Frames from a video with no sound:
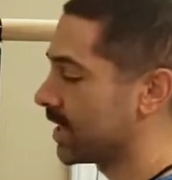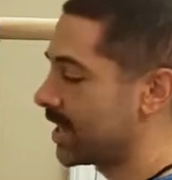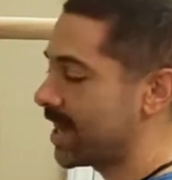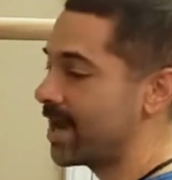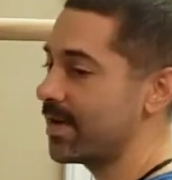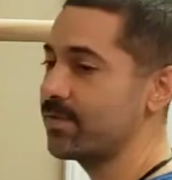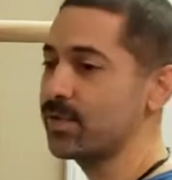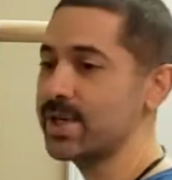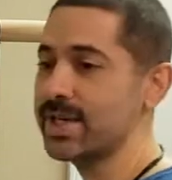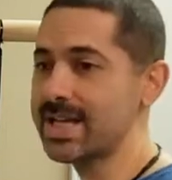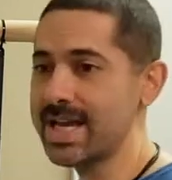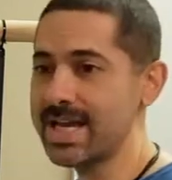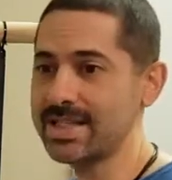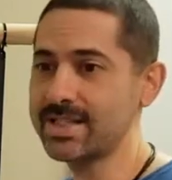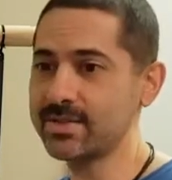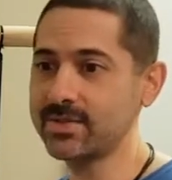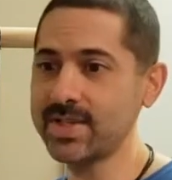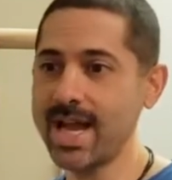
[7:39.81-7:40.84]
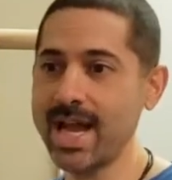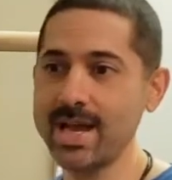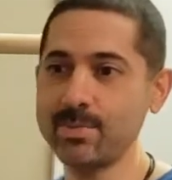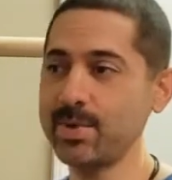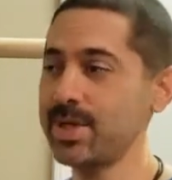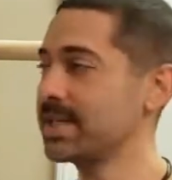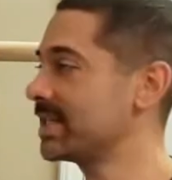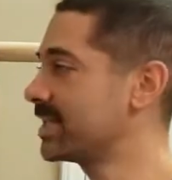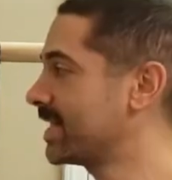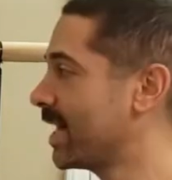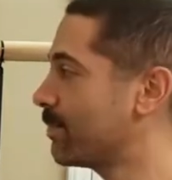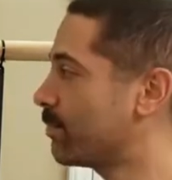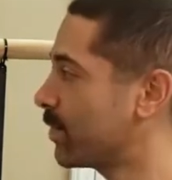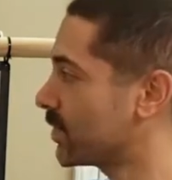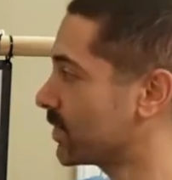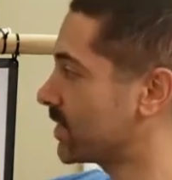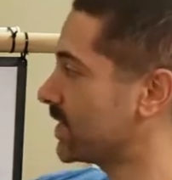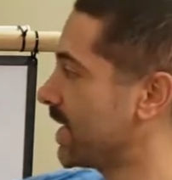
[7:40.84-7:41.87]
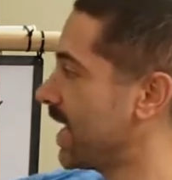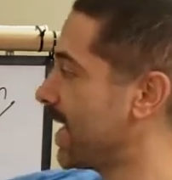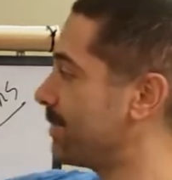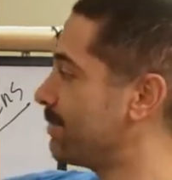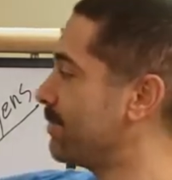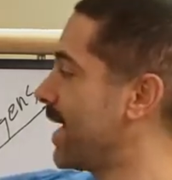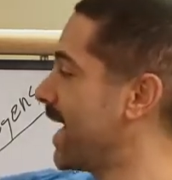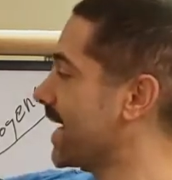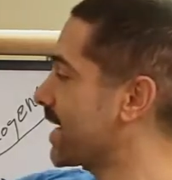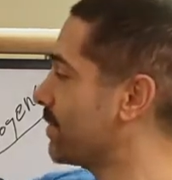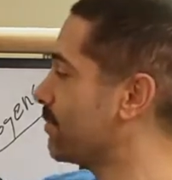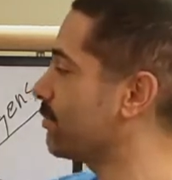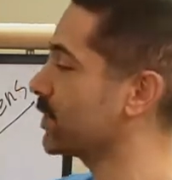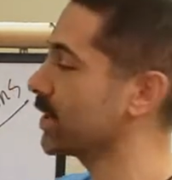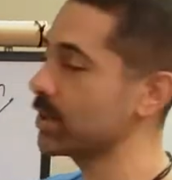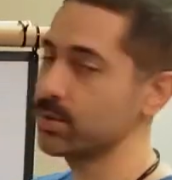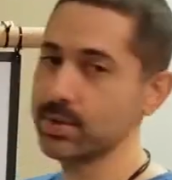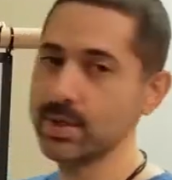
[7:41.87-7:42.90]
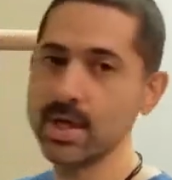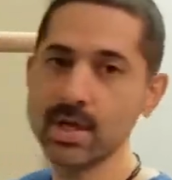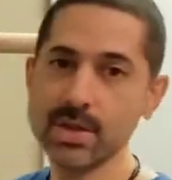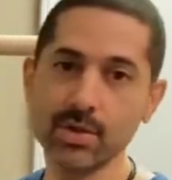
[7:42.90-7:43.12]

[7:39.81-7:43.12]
Every case of diabetes, that person had back and bloat.